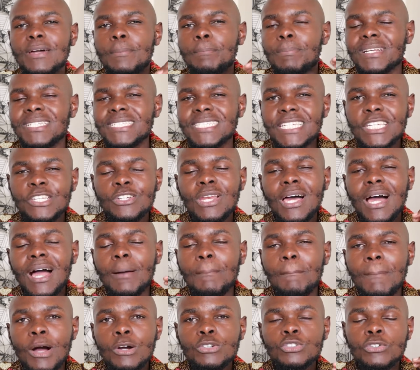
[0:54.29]
a particular
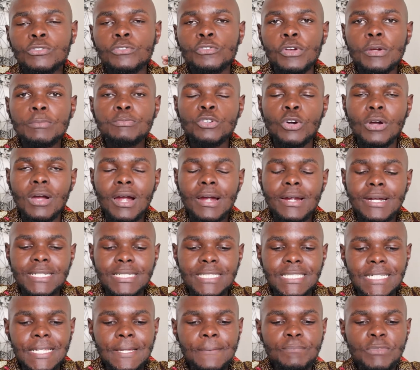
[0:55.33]
amount of
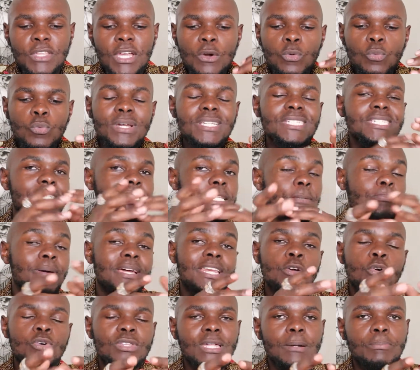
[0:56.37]
cryptocurrency, which,
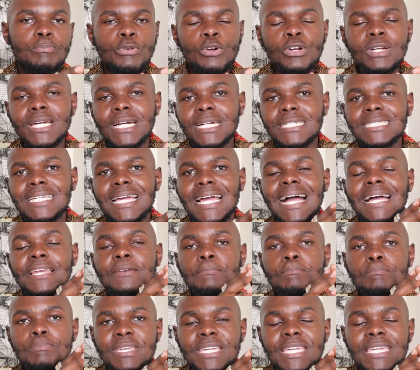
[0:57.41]
depending on the product,
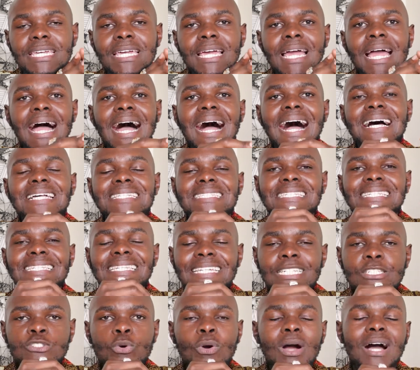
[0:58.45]
can be as
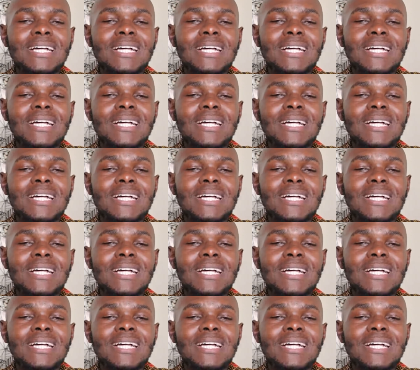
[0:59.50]
little